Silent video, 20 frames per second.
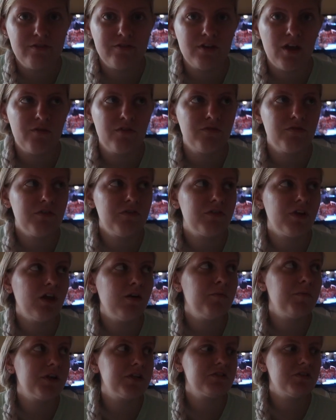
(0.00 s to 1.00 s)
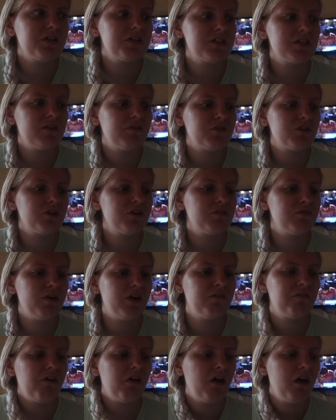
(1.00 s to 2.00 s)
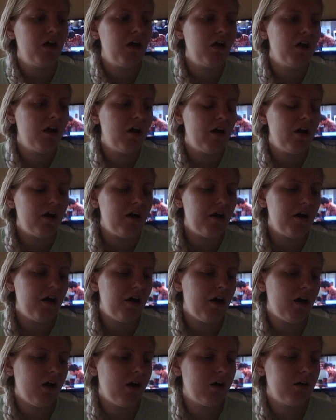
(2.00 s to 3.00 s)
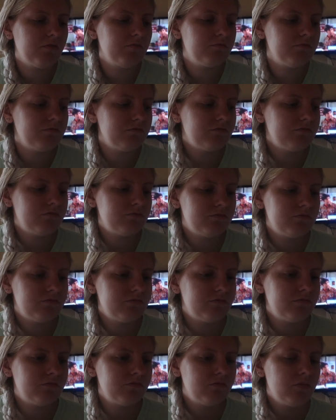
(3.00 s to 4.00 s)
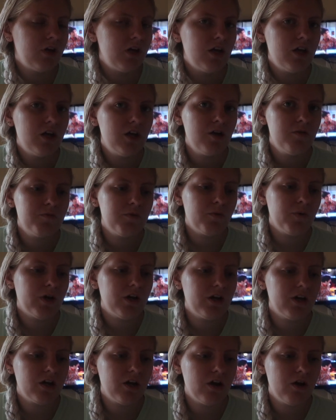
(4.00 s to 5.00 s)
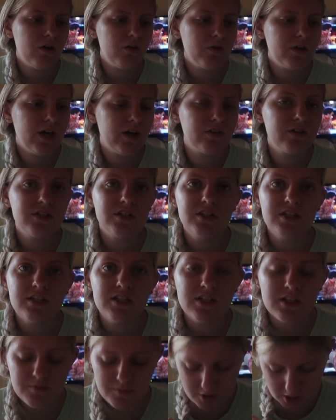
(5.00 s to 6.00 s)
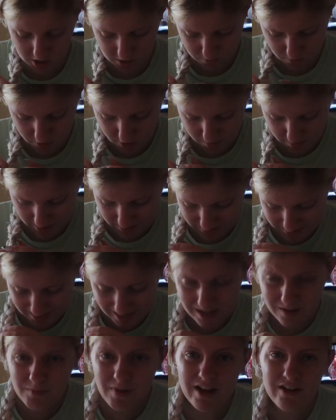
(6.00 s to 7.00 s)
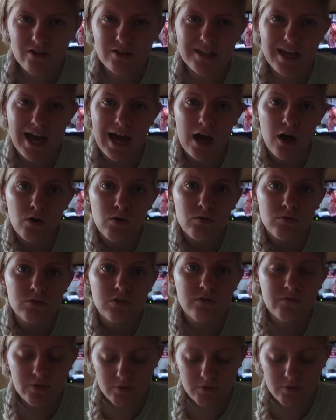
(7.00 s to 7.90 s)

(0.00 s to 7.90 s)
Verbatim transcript: 7:50, but it's only 7:35. But we're gonna go down to Disney Springs. We're about 10 miles out